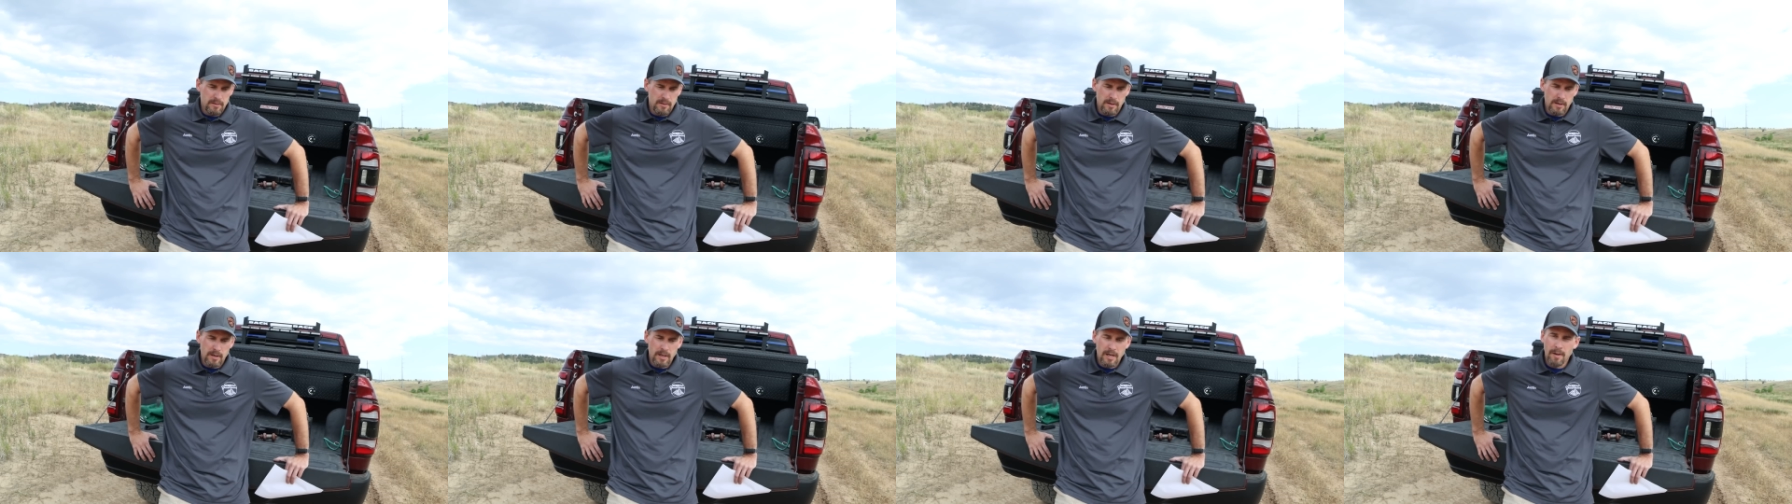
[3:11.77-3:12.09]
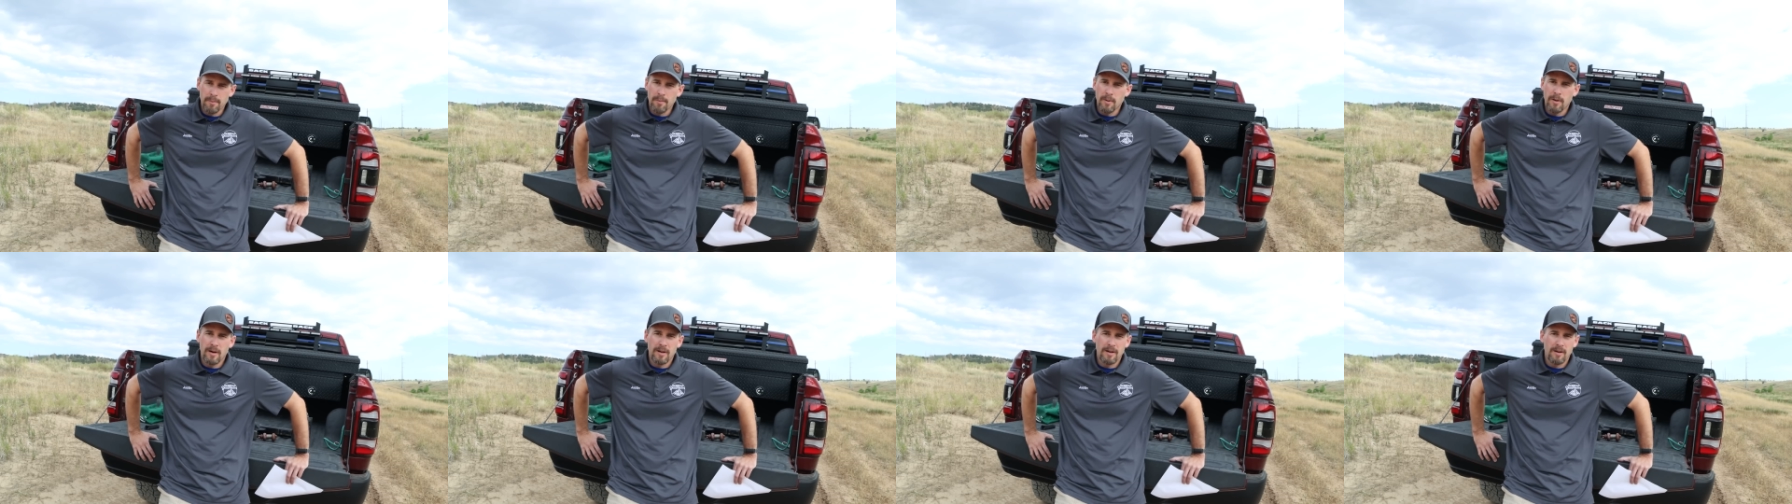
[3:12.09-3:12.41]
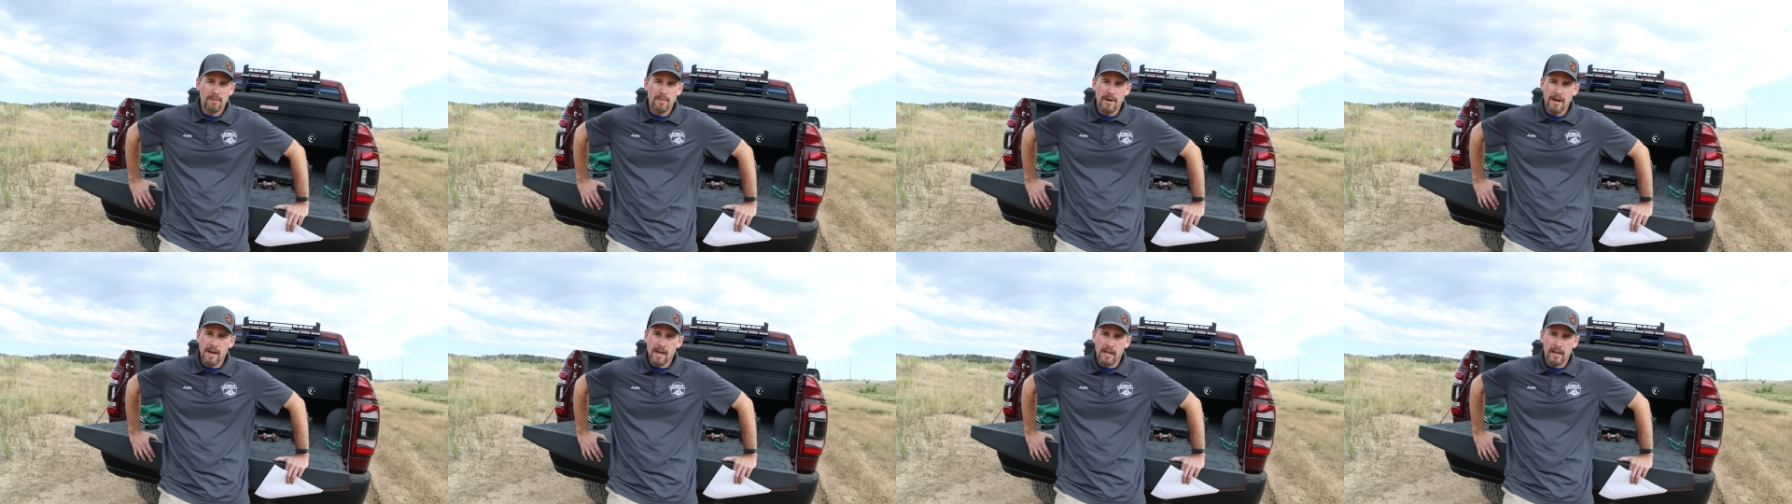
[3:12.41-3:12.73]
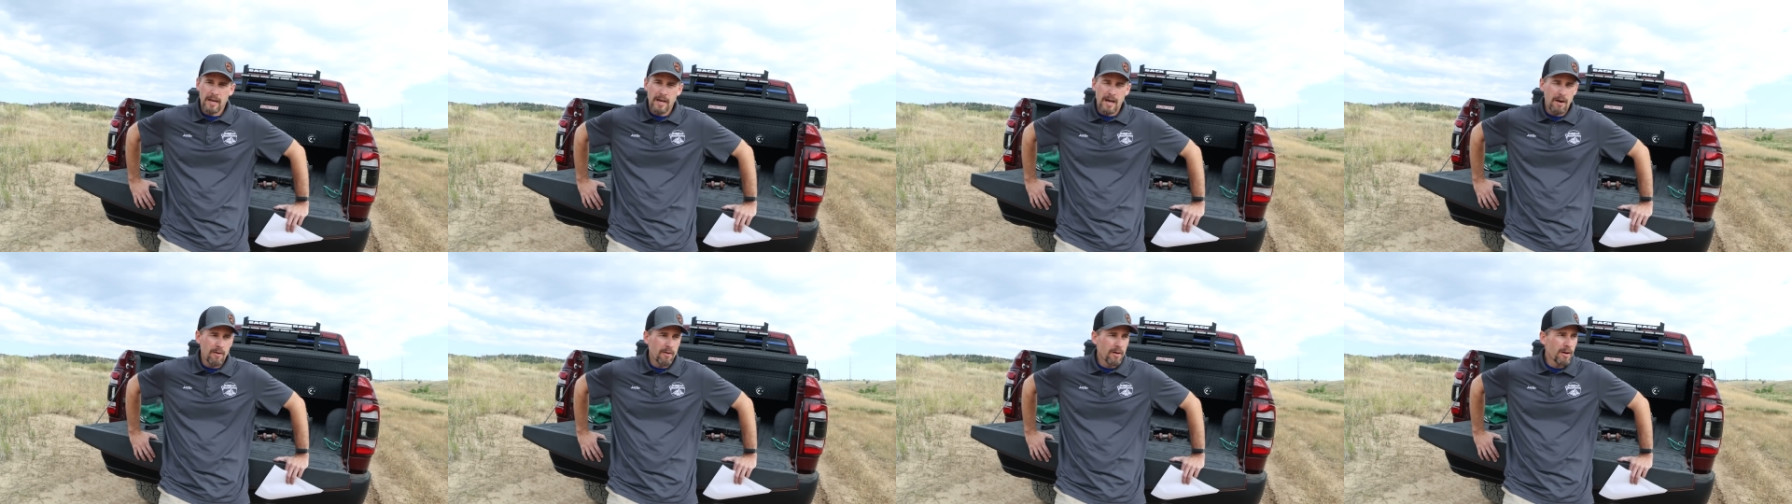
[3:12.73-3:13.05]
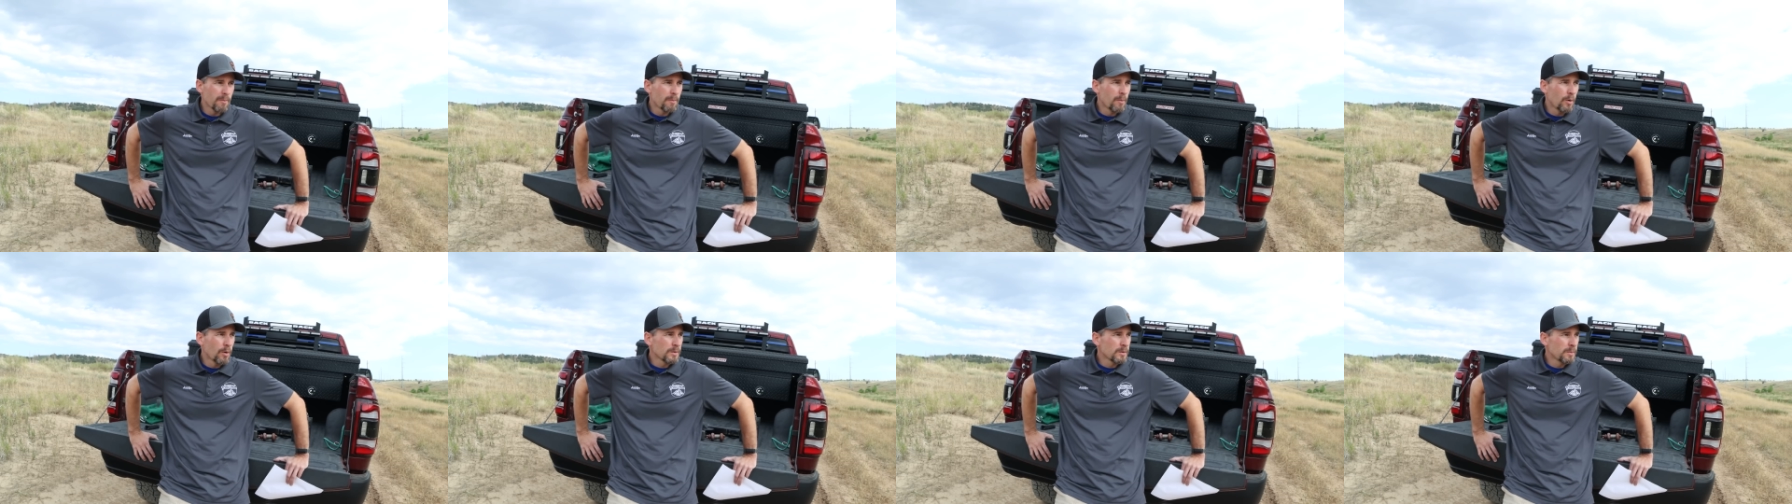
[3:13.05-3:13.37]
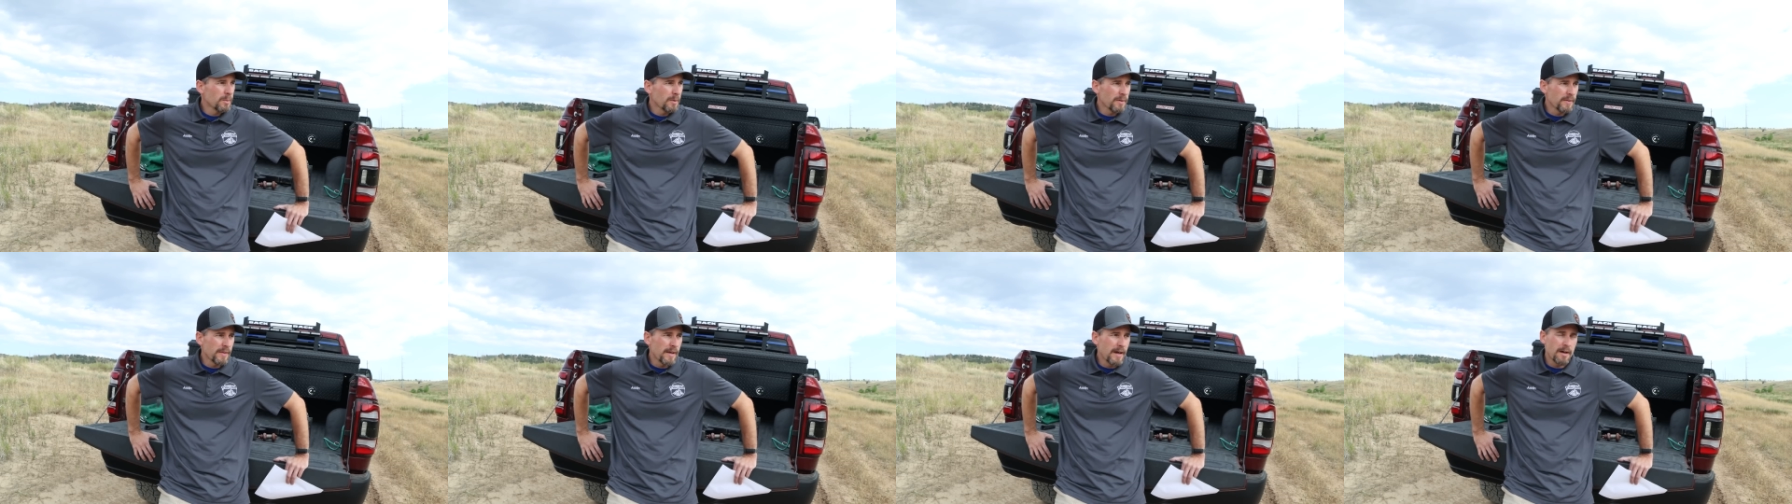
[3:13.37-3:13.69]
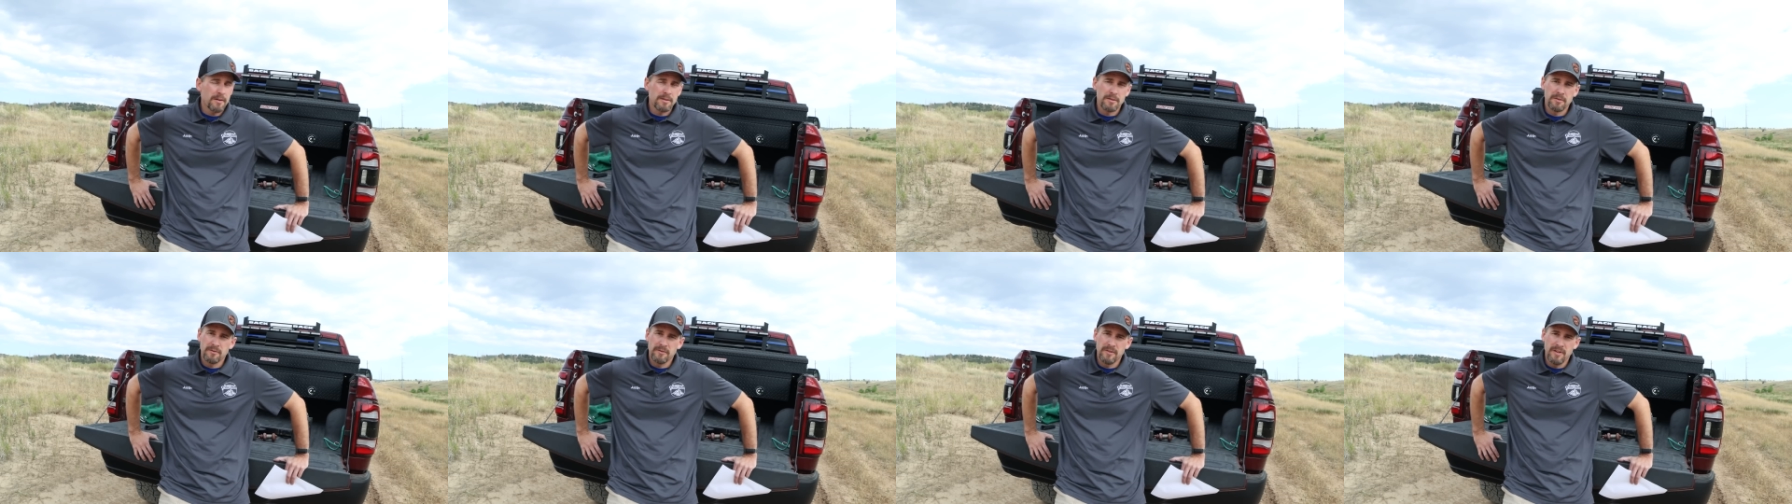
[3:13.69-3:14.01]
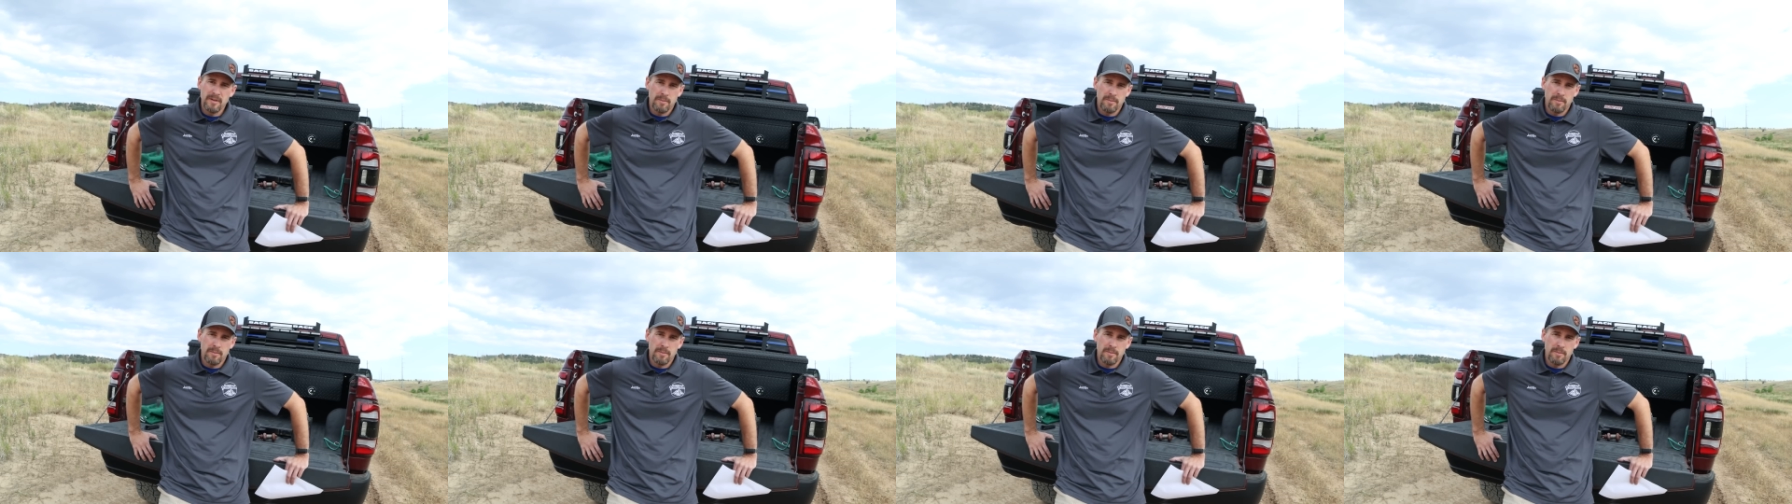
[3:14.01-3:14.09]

a couple hundred mile an hour, multiple thousand